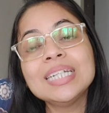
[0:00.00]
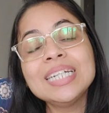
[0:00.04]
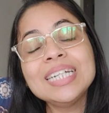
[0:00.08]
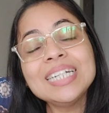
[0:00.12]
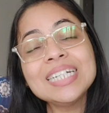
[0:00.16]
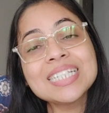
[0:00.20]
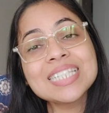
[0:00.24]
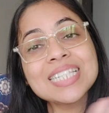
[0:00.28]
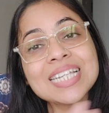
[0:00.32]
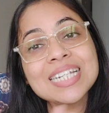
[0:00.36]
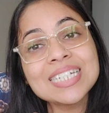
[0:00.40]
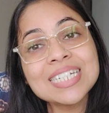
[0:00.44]

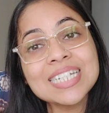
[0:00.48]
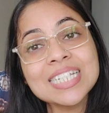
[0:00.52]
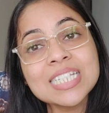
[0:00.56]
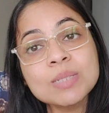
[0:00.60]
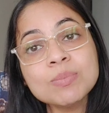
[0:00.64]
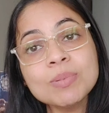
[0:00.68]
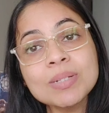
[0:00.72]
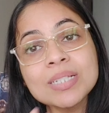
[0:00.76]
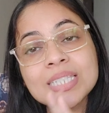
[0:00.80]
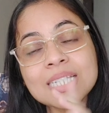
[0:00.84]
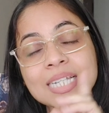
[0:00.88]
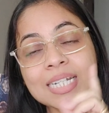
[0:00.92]
read
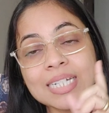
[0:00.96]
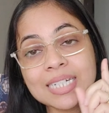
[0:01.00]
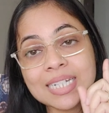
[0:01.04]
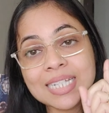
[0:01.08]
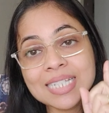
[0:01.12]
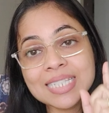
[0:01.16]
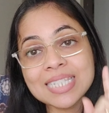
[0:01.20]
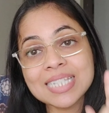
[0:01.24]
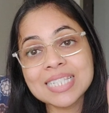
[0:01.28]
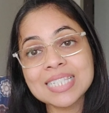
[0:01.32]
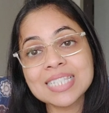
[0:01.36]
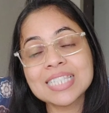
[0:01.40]
sentence by
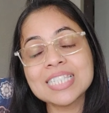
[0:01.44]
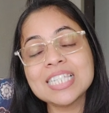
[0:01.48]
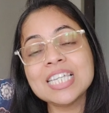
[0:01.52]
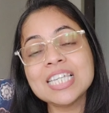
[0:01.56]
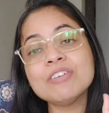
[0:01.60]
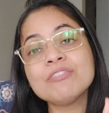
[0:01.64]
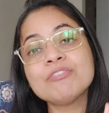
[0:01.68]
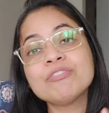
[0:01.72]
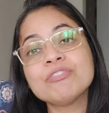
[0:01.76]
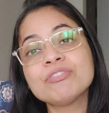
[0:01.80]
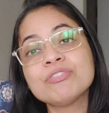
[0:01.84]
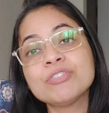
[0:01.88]
sentence and
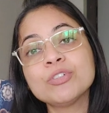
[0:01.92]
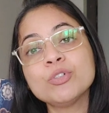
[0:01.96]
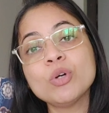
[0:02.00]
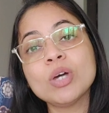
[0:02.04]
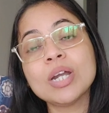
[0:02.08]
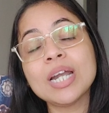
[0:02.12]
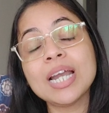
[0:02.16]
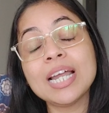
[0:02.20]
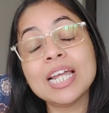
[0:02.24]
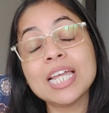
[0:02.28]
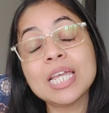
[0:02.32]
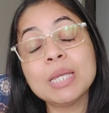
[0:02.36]
see if you
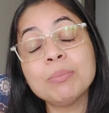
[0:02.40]
are